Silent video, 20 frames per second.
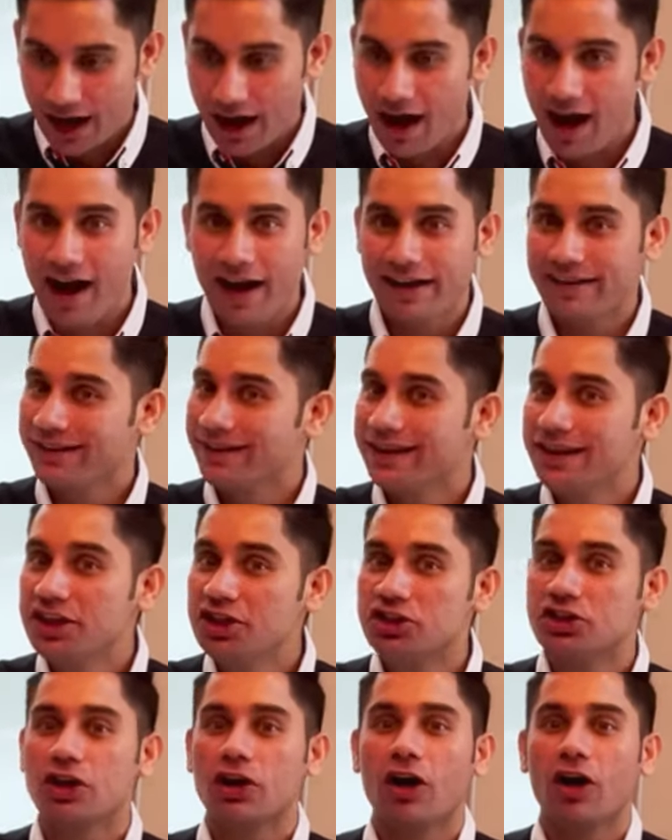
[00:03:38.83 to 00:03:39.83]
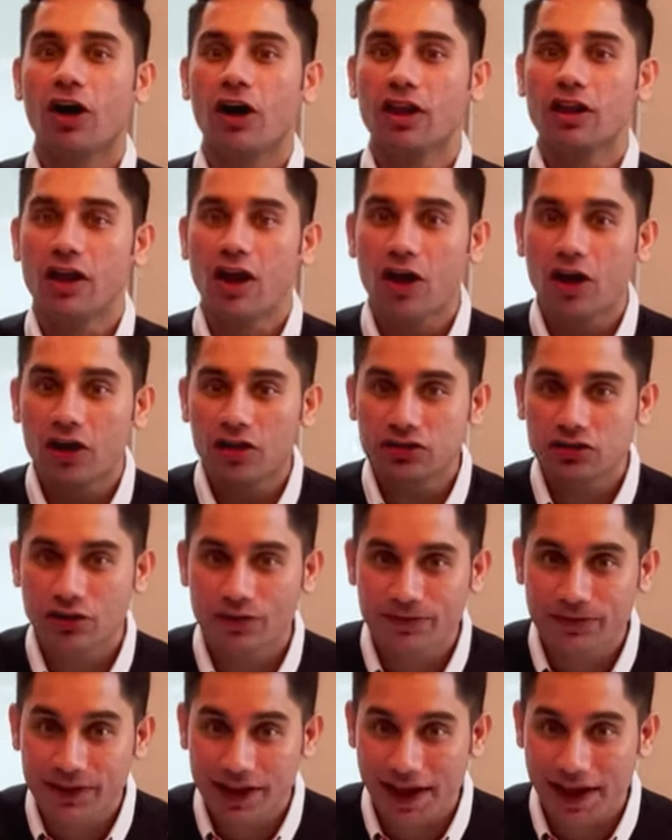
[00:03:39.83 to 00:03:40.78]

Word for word: I eat a lot of